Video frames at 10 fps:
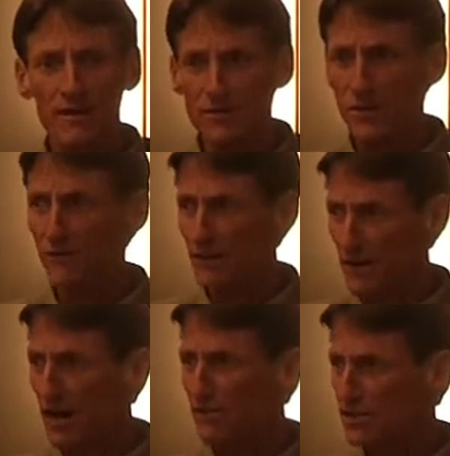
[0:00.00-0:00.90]
So a
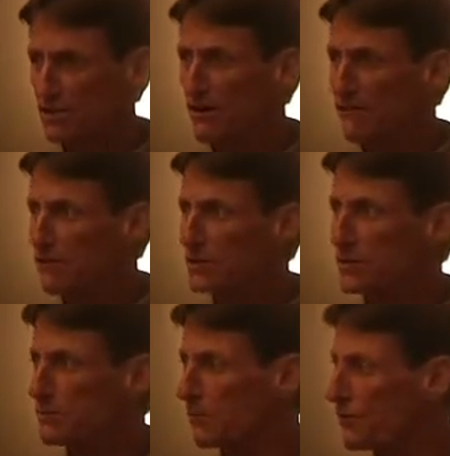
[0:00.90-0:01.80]
lot of the steelhead
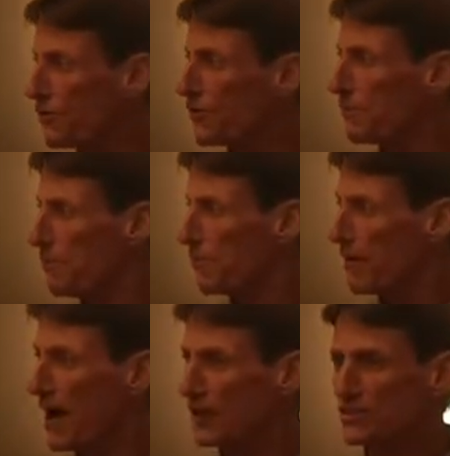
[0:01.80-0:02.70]
fishermen prefer the
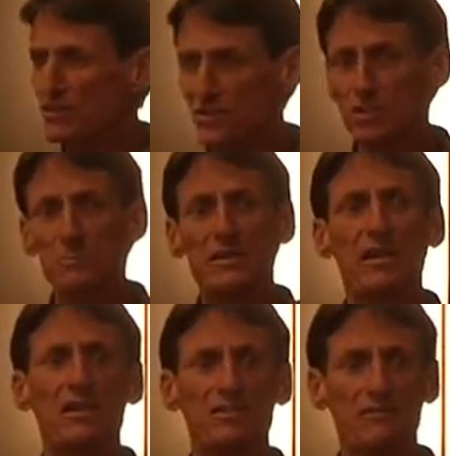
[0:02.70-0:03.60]
borax just
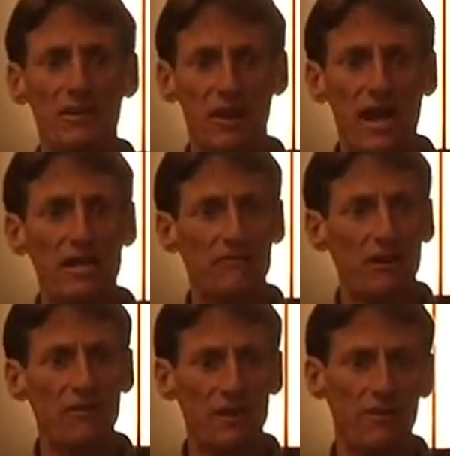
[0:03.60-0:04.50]
because of the lack of
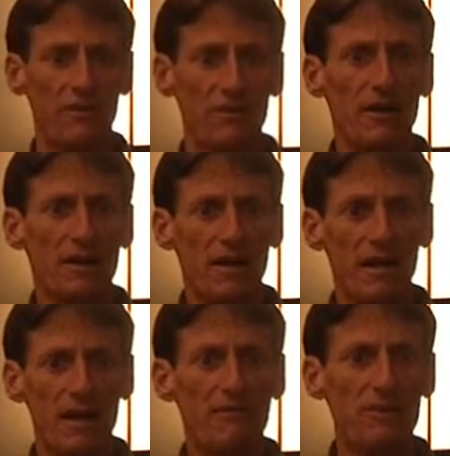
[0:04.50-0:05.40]
all the other
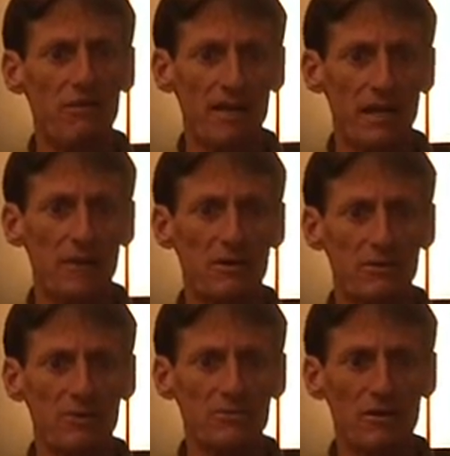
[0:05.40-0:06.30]
heavy-duty
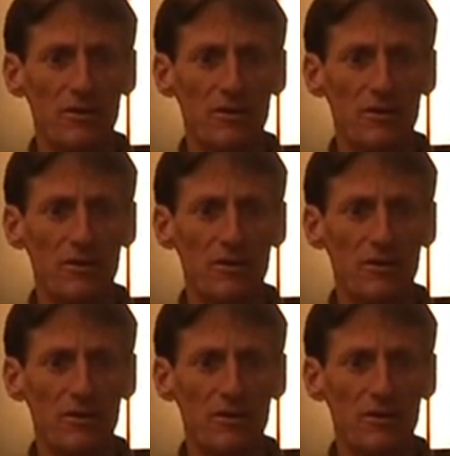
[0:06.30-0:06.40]
chemicals.